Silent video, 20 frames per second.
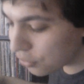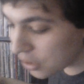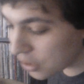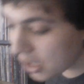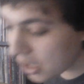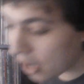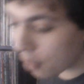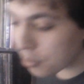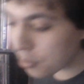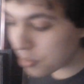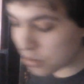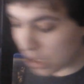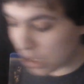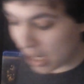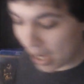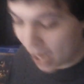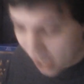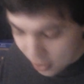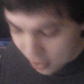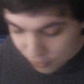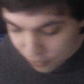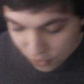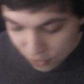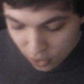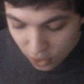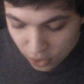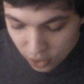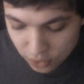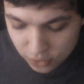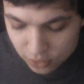of the albums I have
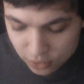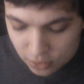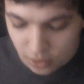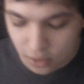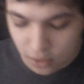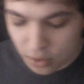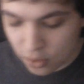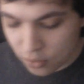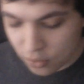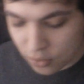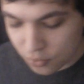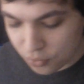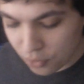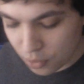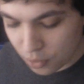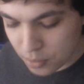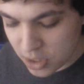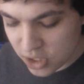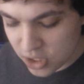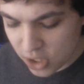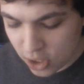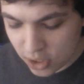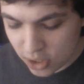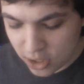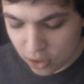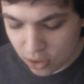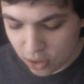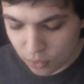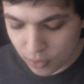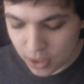heard from his
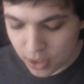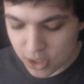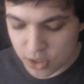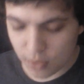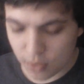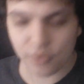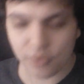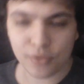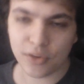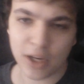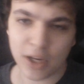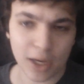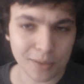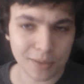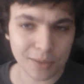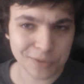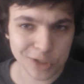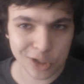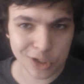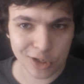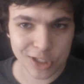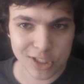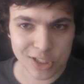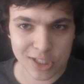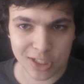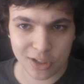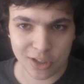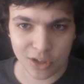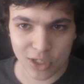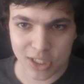early career, so everything up to
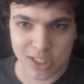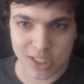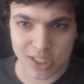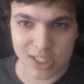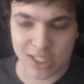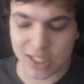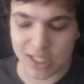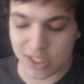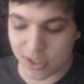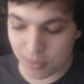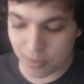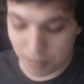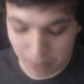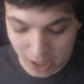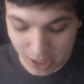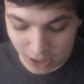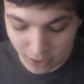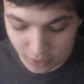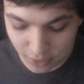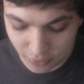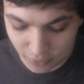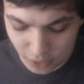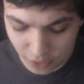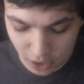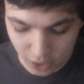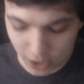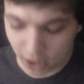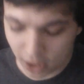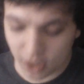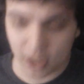1990s Manic
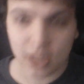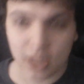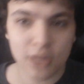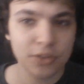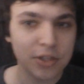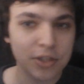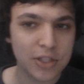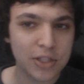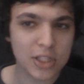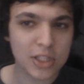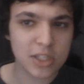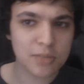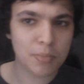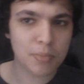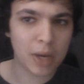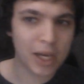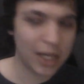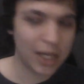Nirvana, this is my